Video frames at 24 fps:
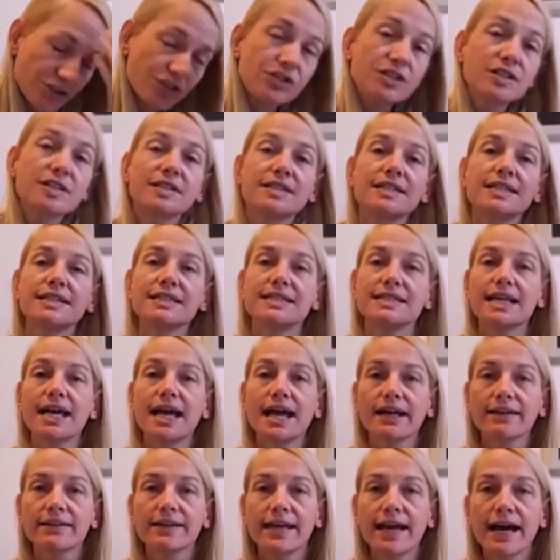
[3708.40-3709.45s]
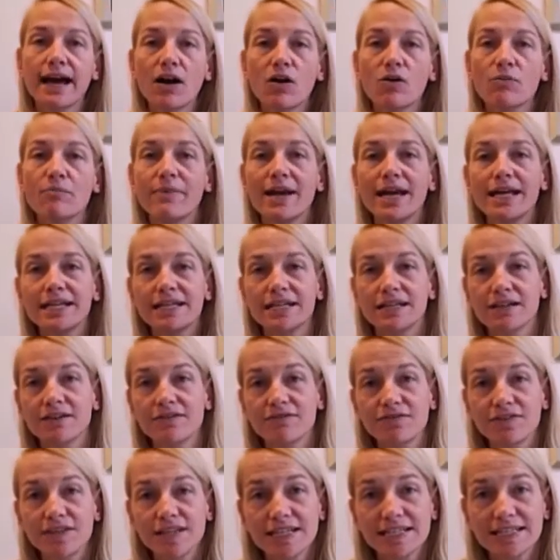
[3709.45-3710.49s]
just exactly how many
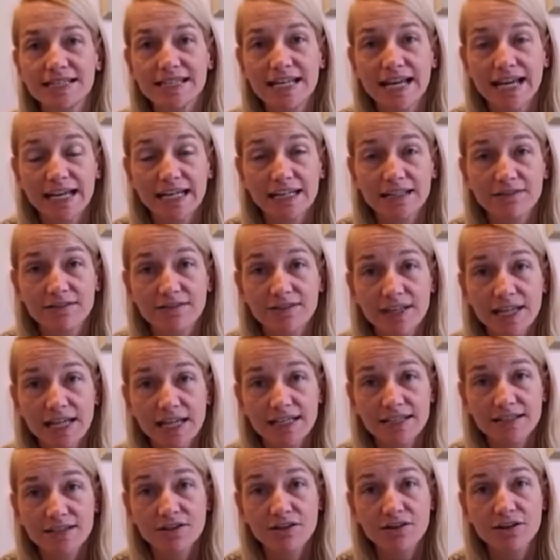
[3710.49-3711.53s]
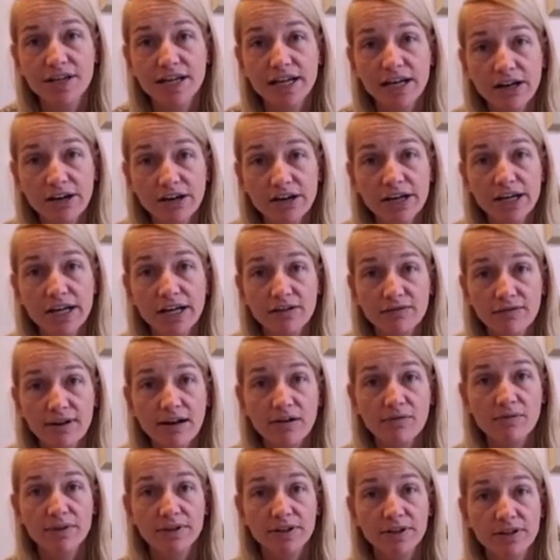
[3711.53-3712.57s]
of these negative things you're carrying
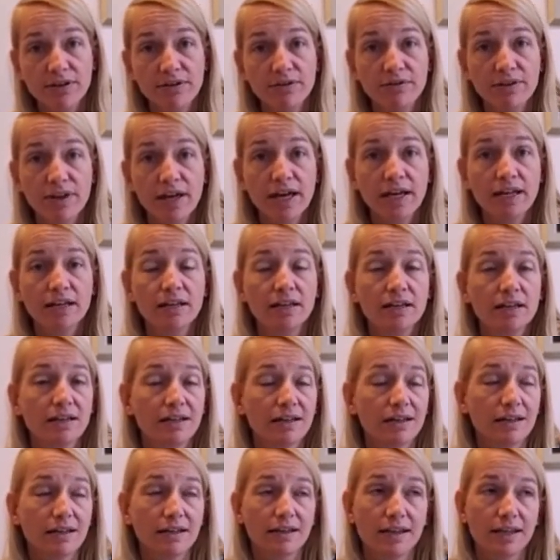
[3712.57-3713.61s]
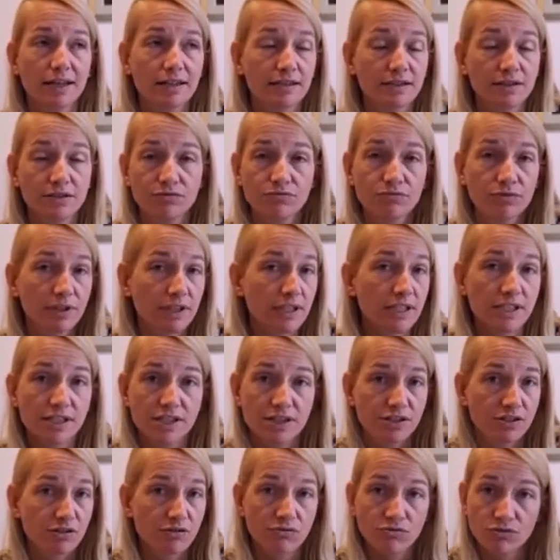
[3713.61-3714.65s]
around with you that they really
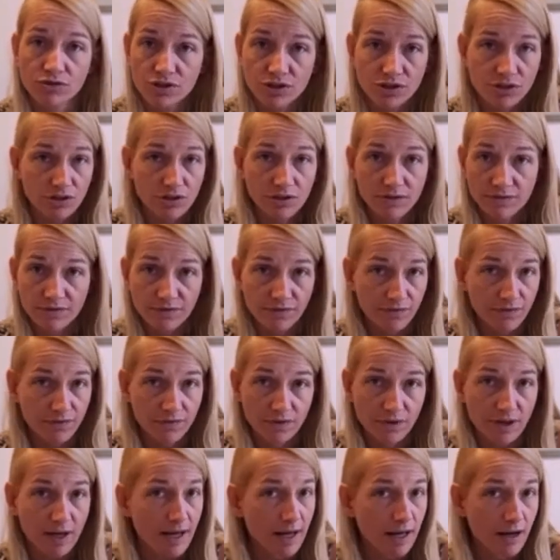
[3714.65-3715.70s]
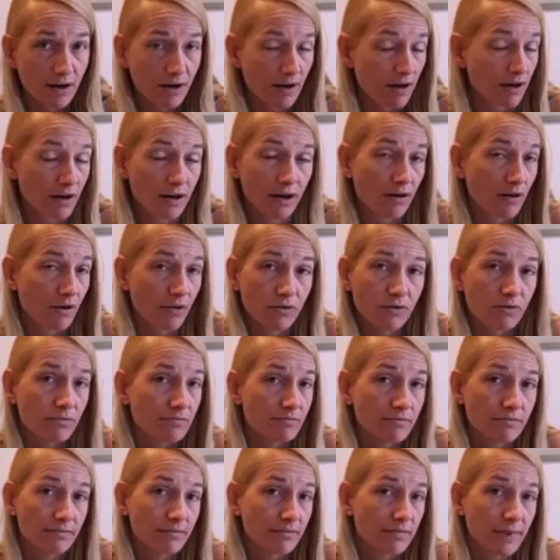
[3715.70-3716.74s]
just don't deserve a
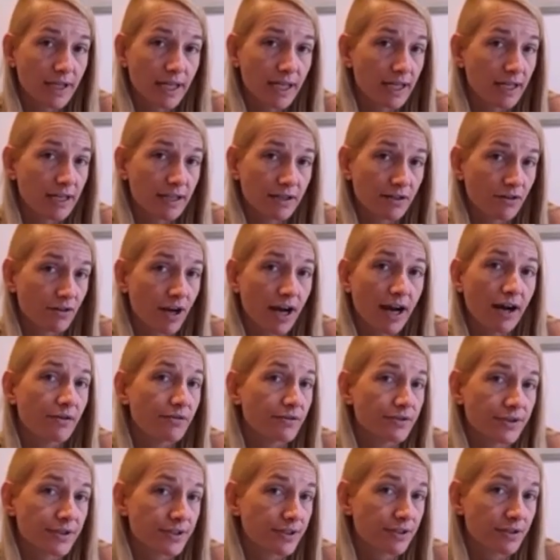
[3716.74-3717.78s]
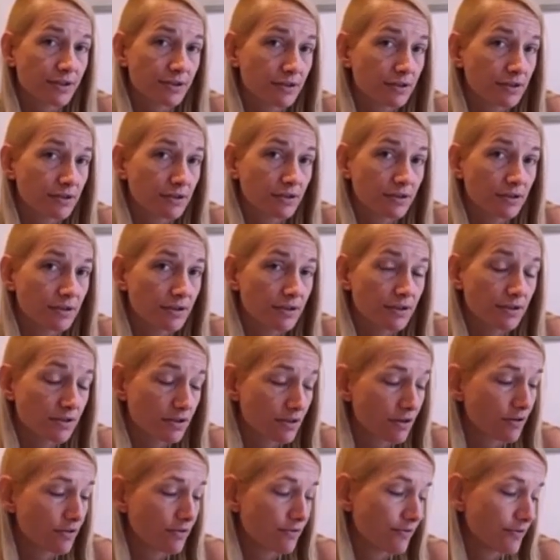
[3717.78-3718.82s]
home in your house.
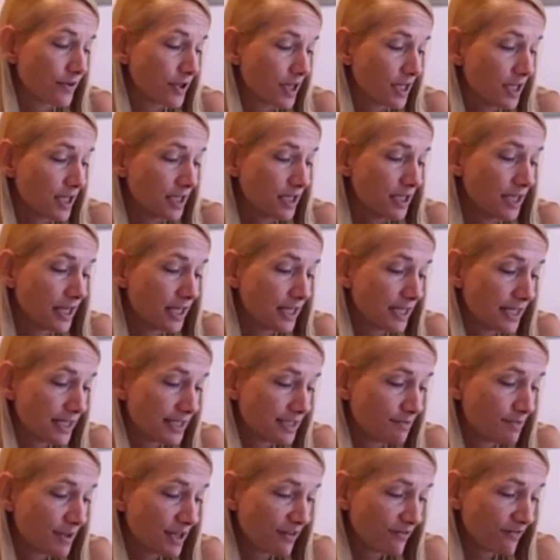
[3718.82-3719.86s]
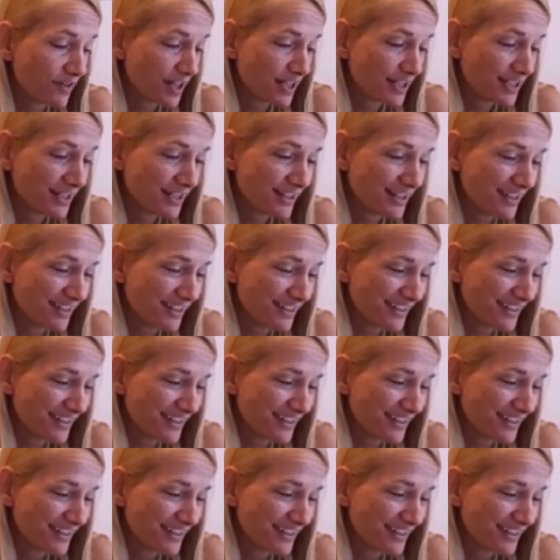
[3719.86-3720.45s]
So they need to be evicted.